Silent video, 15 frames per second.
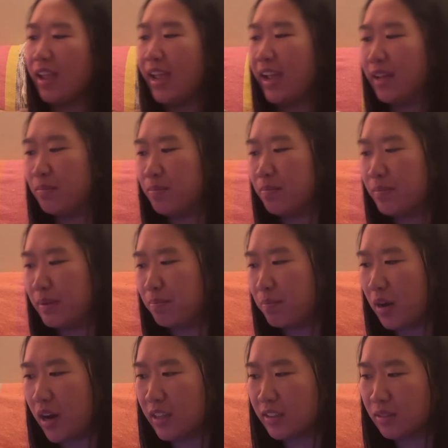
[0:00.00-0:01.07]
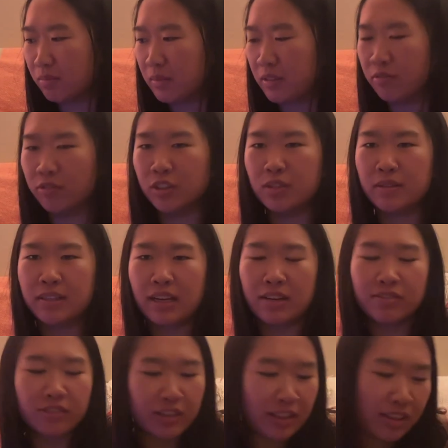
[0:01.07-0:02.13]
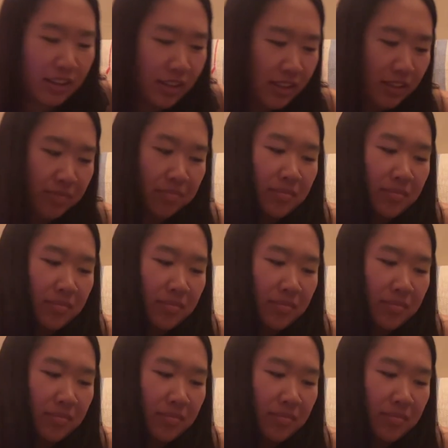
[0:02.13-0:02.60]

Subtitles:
and possibly ruin everything?